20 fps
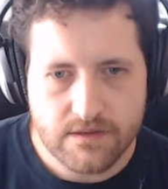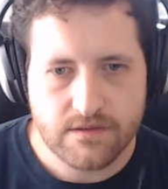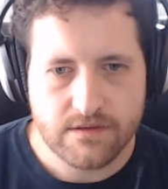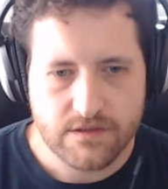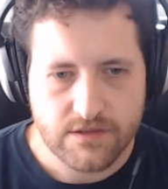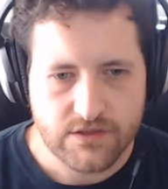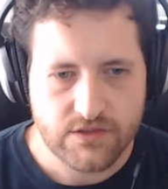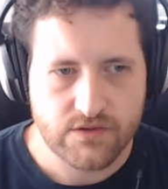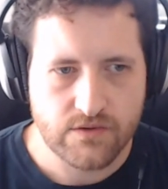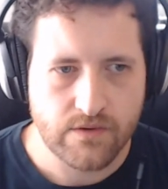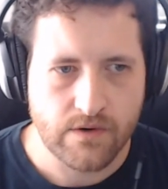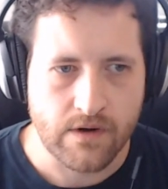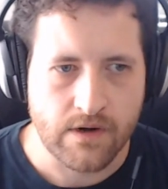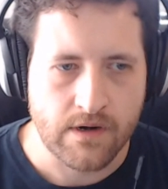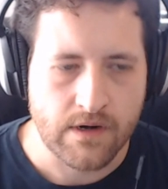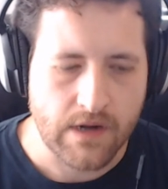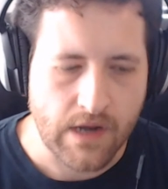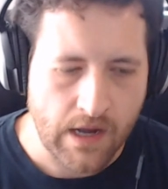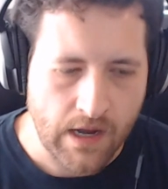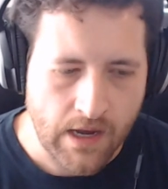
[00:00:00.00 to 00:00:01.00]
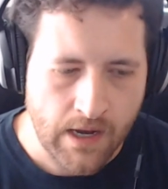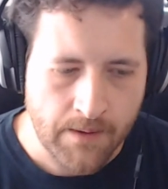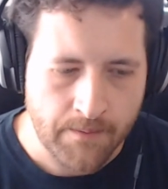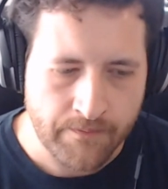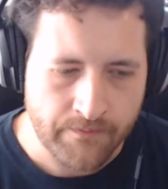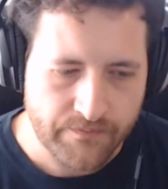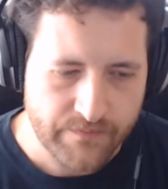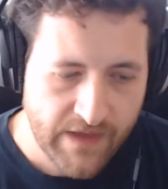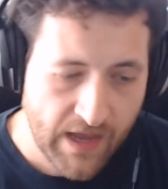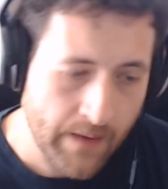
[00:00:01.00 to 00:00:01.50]
Sure.
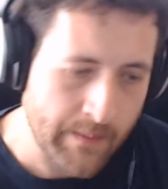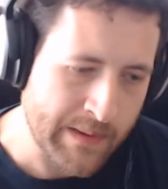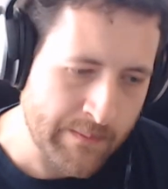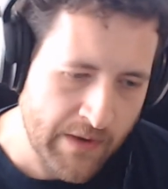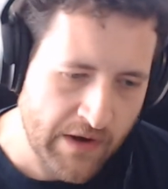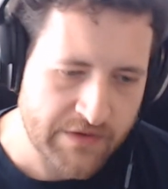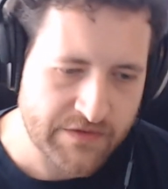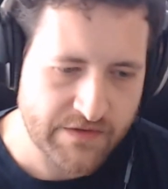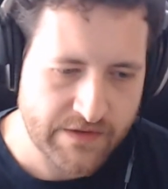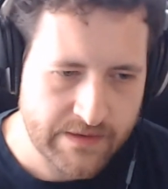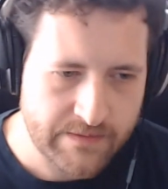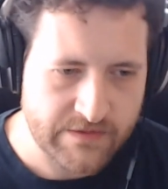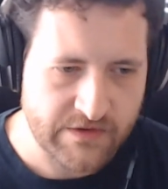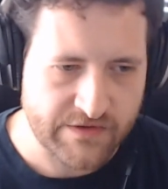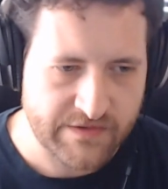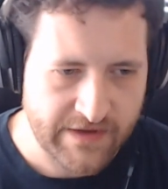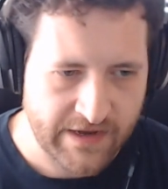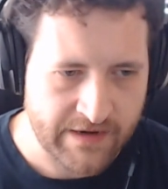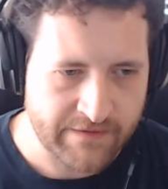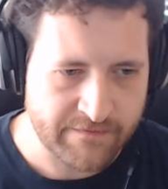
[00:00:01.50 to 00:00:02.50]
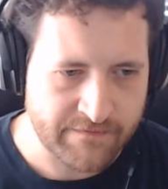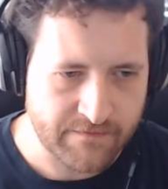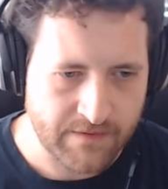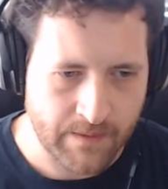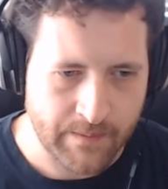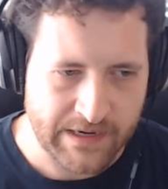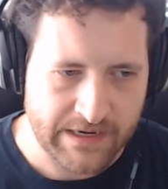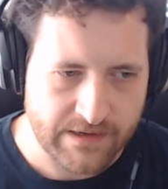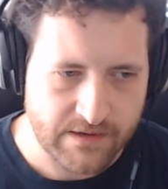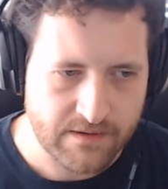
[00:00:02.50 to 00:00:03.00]
Yeah, I mean, mostly just kind of,
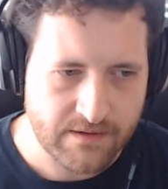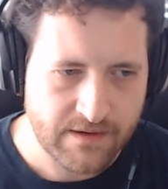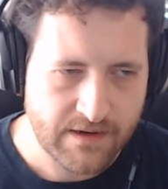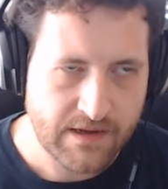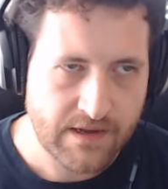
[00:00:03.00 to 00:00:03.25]
I mean,